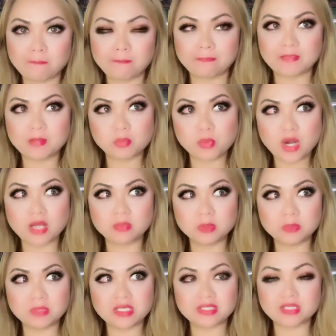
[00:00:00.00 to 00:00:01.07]
The
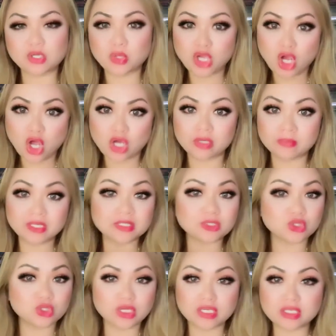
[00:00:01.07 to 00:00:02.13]
problem is our economy has
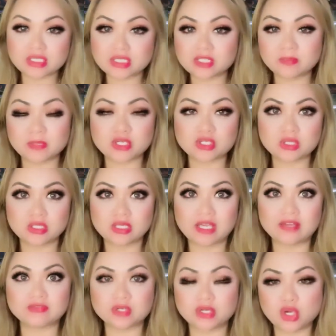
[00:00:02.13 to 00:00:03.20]
changed, especially
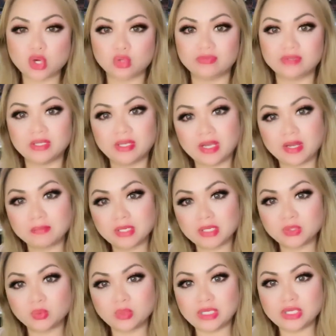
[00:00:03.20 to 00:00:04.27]
after COVID. And I'm going to
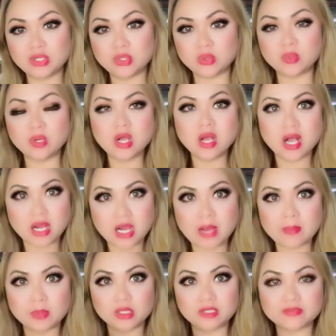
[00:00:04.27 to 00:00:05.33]
read you a
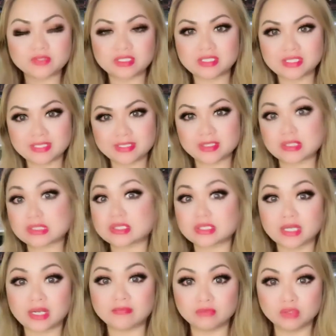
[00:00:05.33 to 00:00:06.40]
couple of statistics that
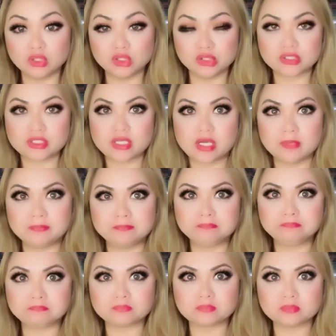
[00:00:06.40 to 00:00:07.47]
I've looked up.
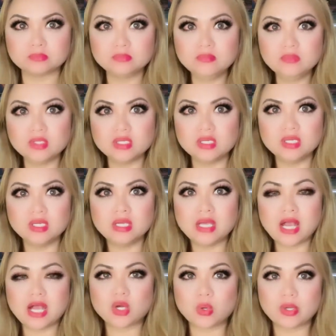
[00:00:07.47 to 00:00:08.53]

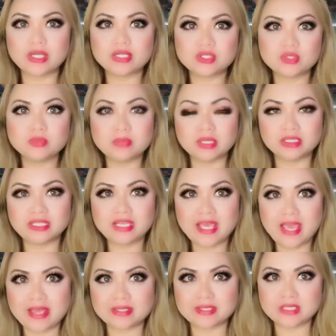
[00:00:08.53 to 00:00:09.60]
According to Melanie
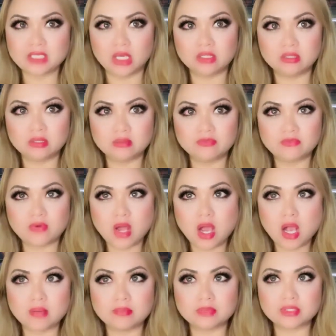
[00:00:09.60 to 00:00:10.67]
Hansen
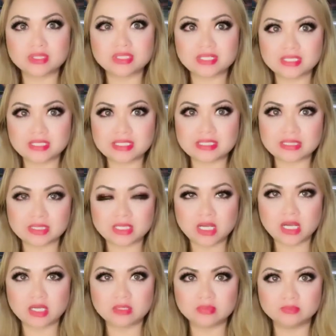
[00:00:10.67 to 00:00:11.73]
from
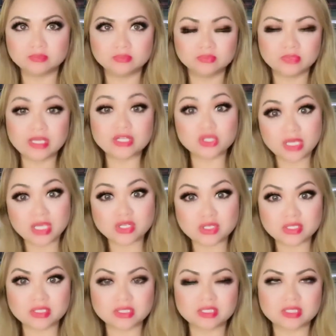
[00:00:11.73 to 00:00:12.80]
Statistica,
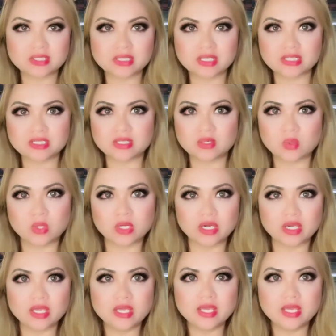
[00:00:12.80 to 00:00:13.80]
educationstatistica.org,